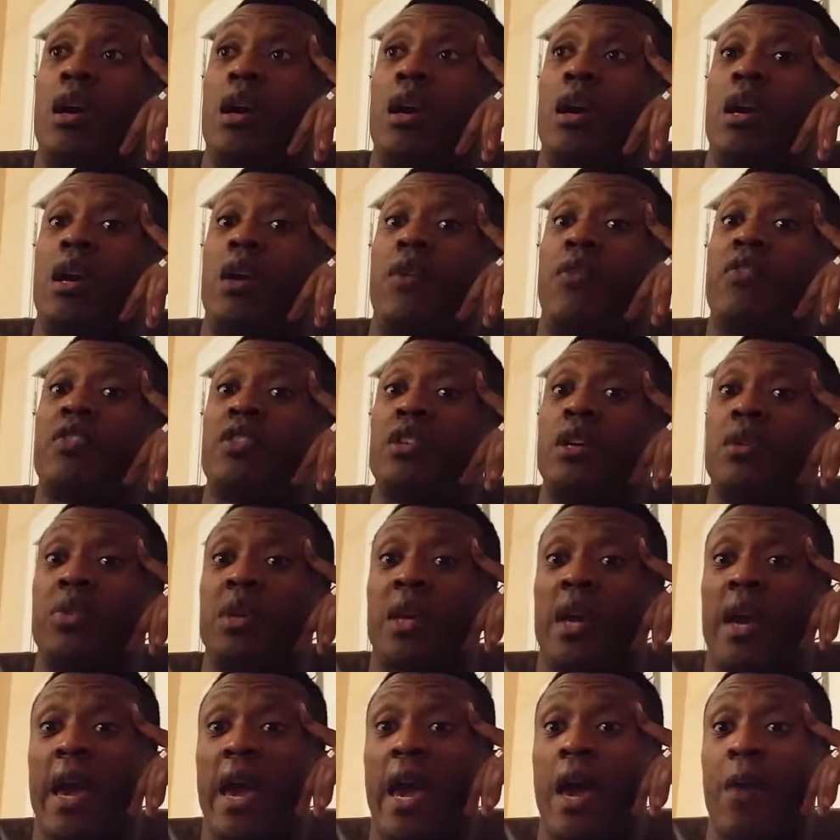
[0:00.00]
if
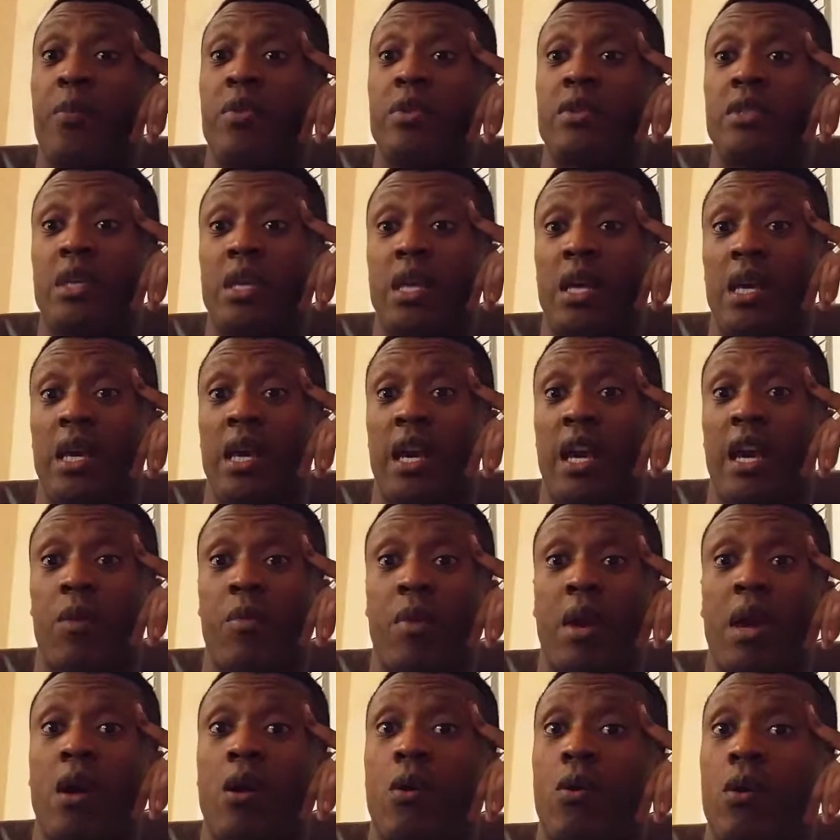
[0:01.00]
something happens and it came
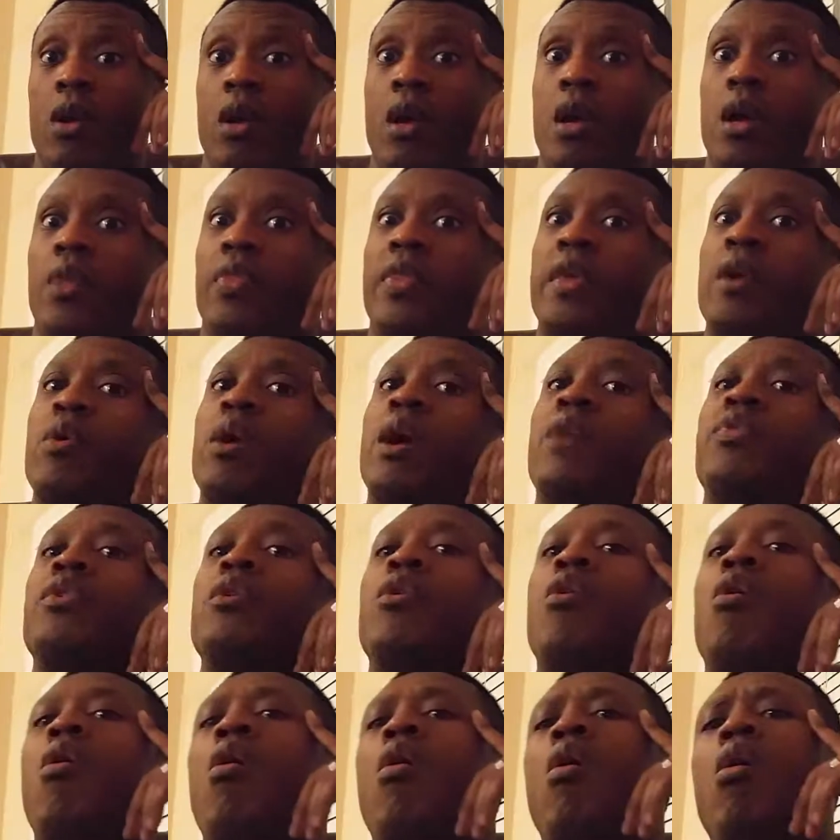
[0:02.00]
out, they would have to
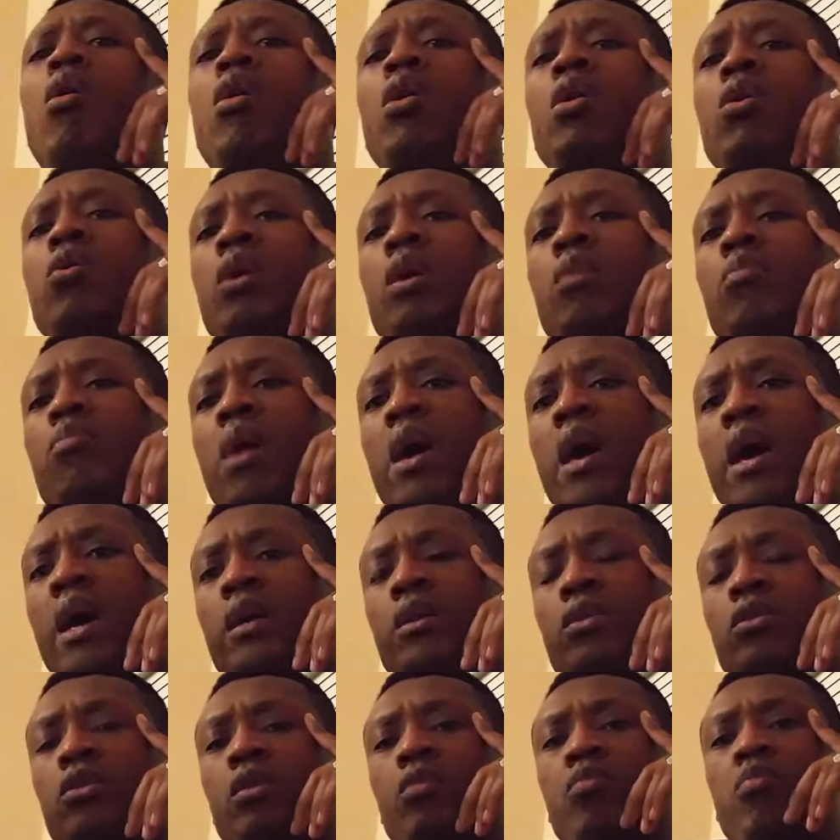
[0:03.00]
go all the way back
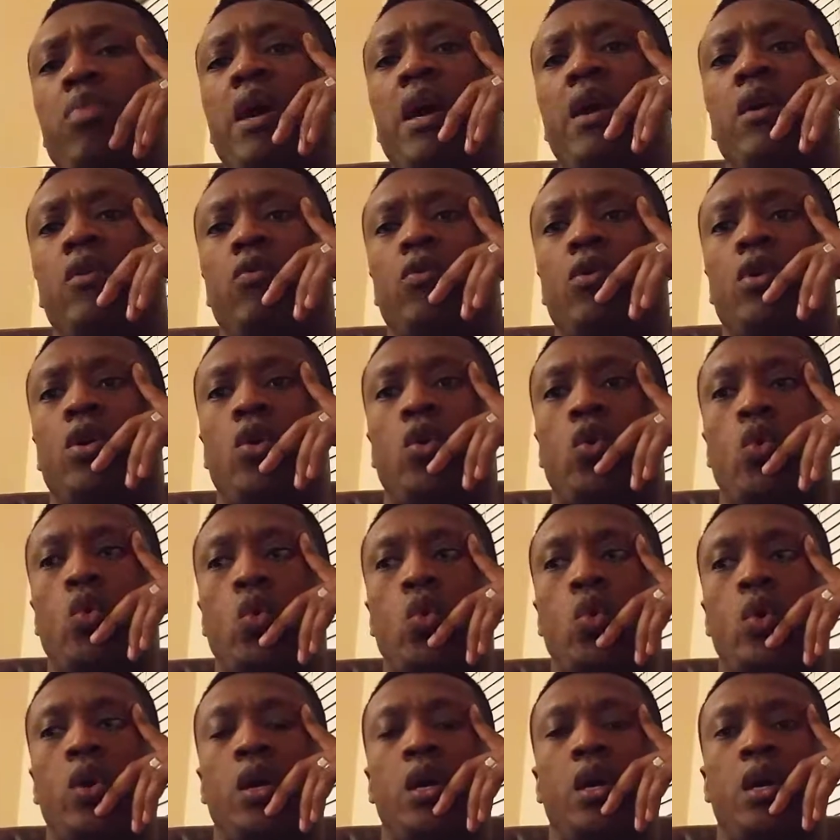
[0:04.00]
to the back
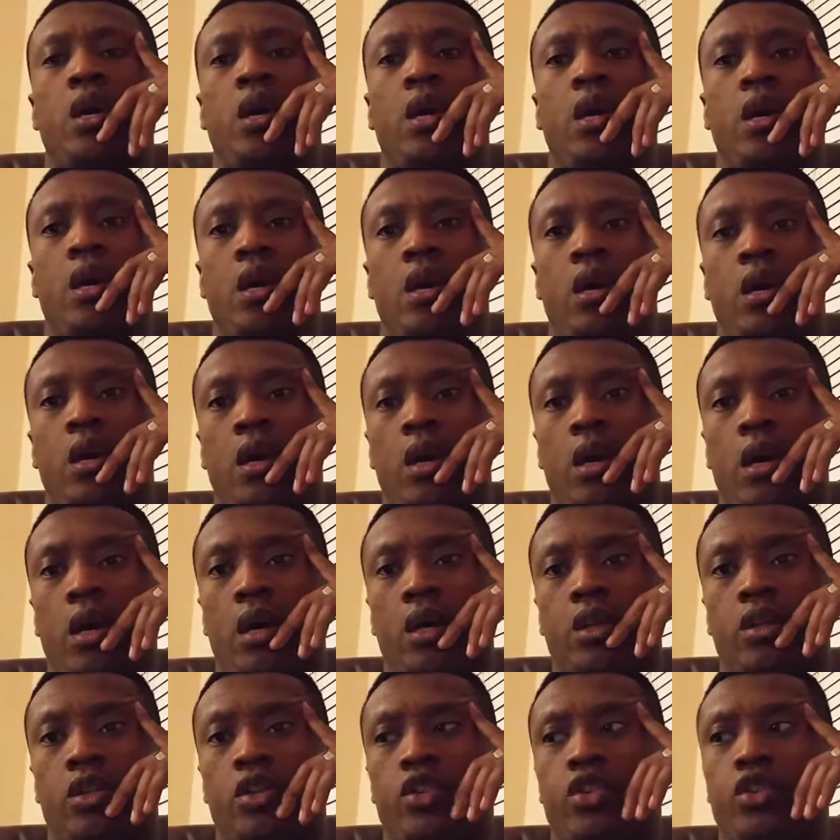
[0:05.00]
row
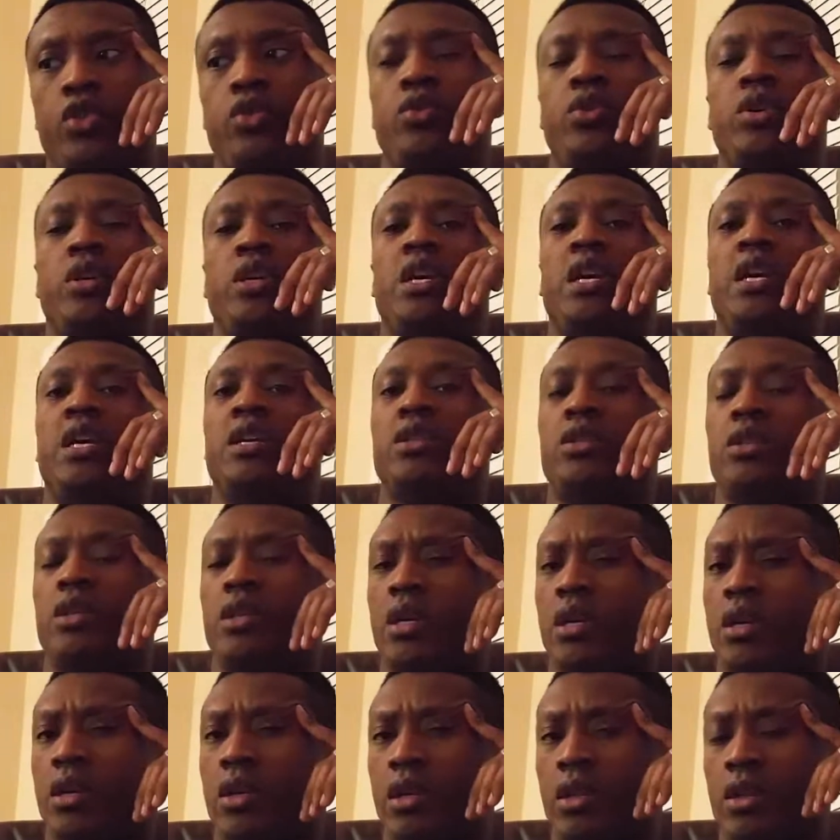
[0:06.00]
to shoot again to
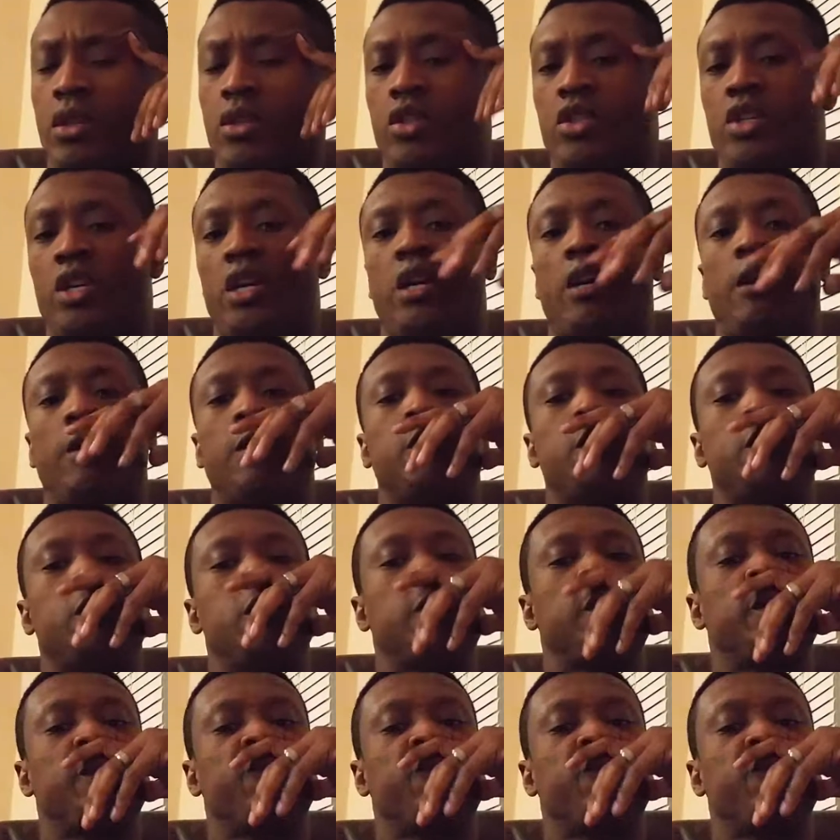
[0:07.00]
get another chance.